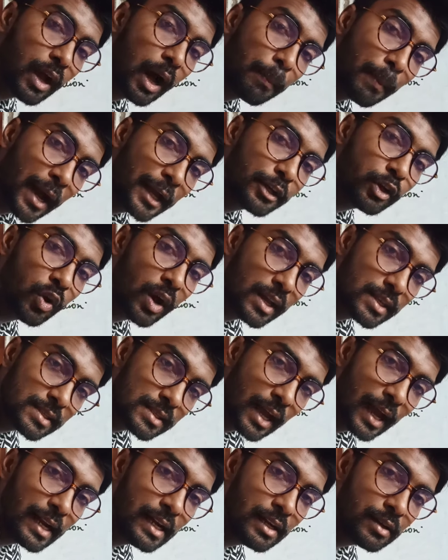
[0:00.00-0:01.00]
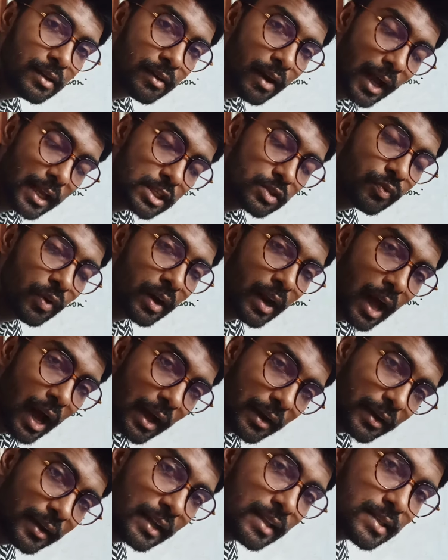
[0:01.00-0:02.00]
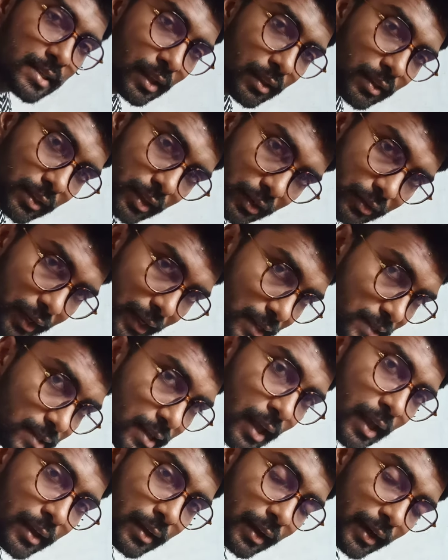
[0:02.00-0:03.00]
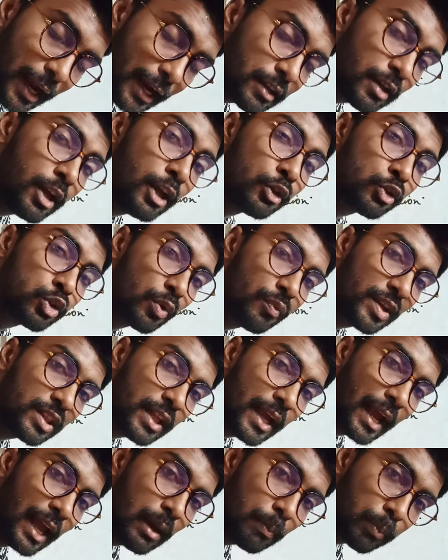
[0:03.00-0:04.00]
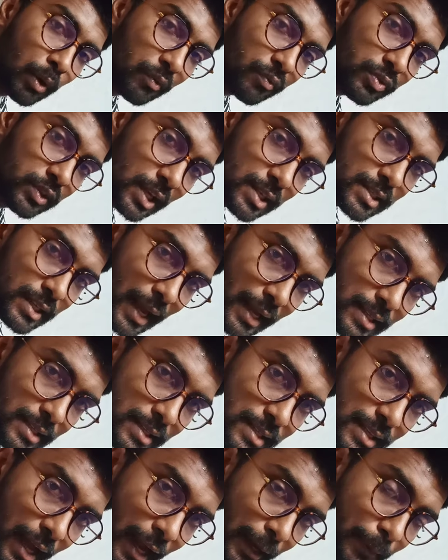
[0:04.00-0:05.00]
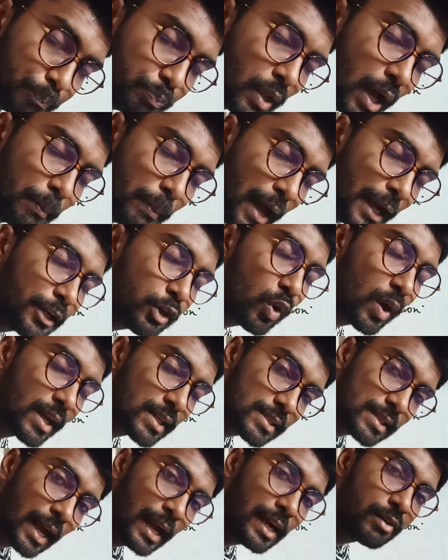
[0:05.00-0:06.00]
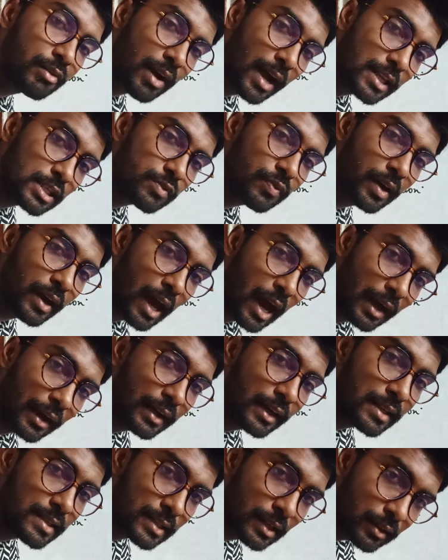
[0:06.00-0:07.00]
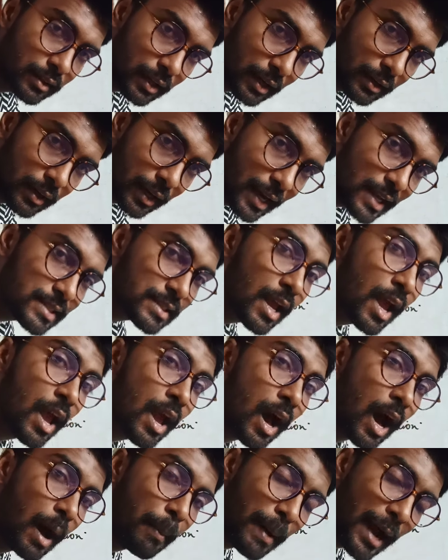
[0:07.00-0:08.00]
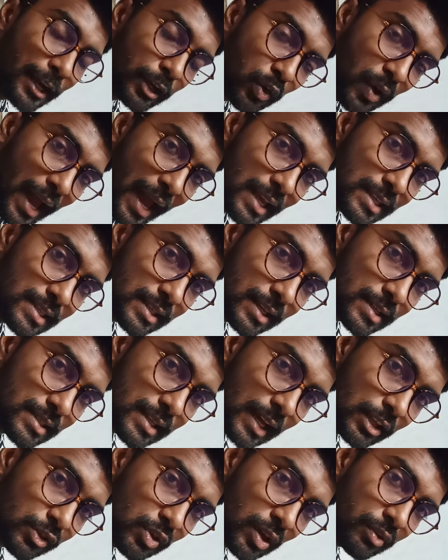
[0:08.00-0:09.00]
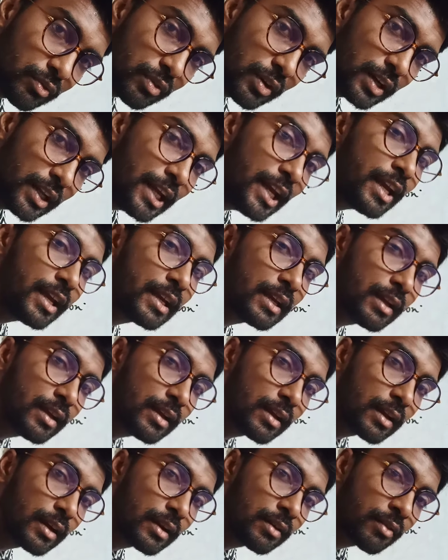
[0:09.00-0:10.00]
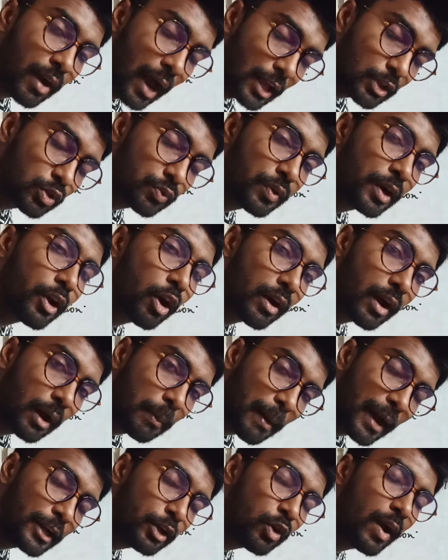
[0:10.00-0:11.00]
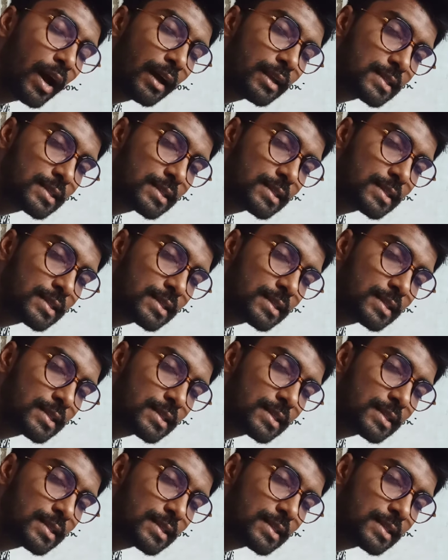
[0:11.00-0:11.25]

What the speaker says: Amino acyl transfer RNA synthetase, correct? So with the help of this enzyme amino acyl transfer RNA synthetase, amino acids are generally transferred or amino